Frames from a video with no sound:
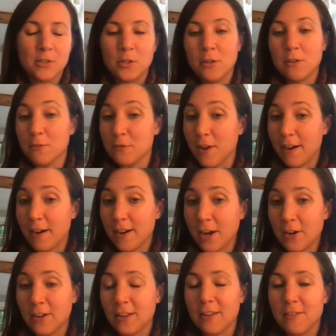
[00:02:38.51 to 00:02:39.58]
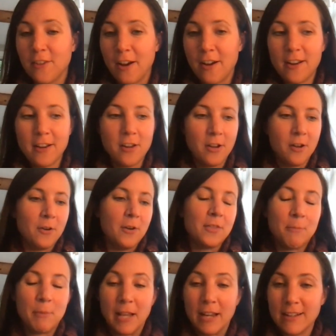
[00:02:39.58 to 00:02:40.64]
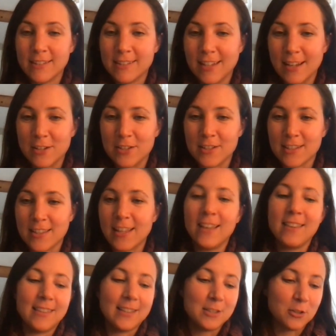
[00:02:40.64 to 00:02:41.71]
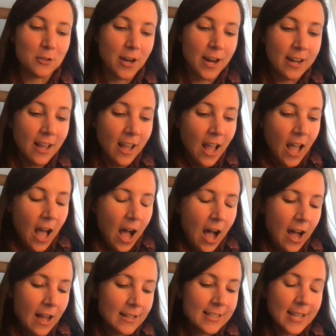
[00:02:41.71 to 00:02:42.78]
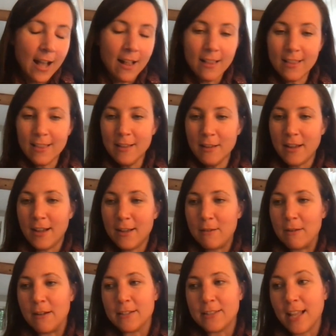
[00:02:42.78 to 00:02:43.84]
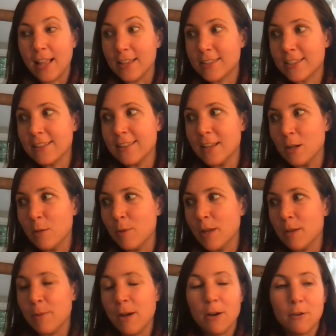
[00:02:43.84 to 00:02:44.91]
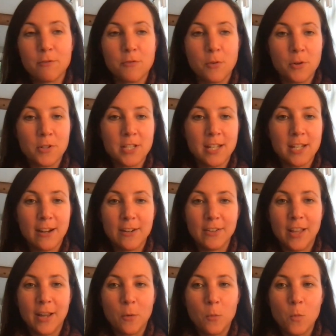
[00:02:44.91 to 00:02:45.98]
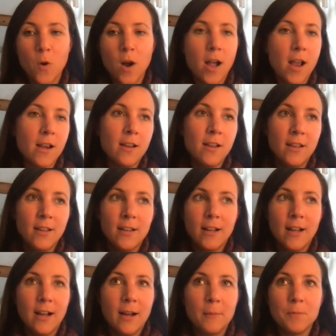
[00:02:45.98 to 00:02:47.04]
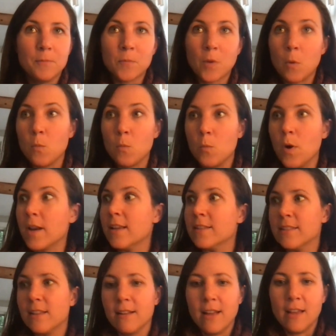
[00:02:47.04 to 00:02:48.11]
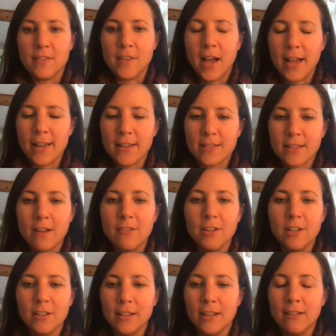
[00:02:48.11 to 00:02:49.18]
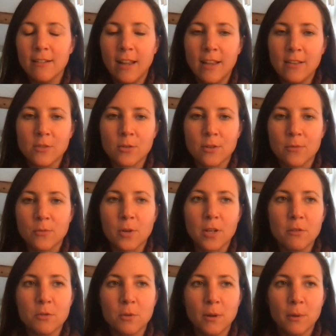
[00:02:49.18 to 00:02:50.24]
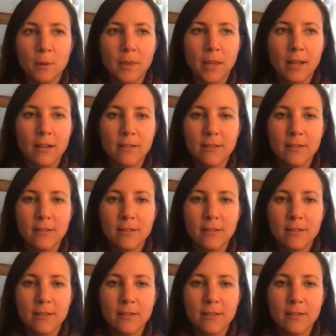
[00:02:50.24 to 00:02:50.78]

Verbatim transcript: So you're very early, very new at the beginning stages of that. That's great. Uh, tell uh, tell us a little bit about Fortior. Like what um, what is it at the highest level and, and sort of what are you doing with it?